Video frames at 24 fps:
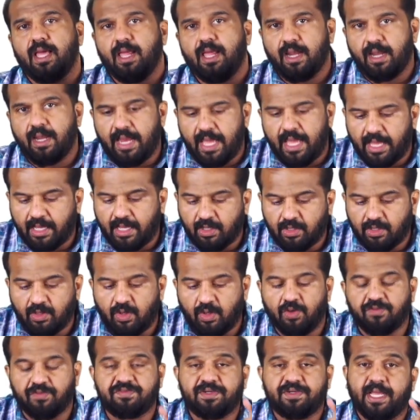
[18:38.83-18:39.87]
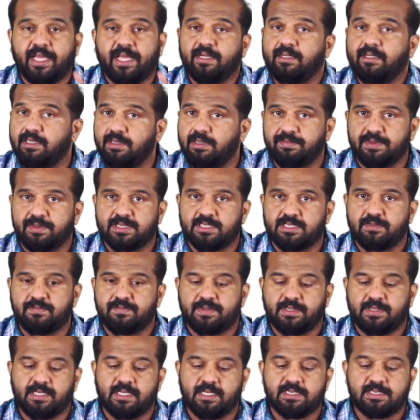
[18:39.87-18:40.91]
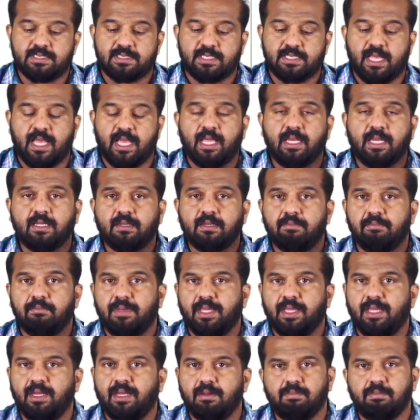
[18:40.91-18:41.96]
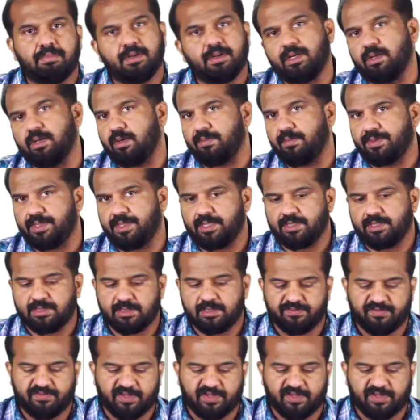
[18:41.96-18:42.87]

lack of dietary precipitants, and male predominance.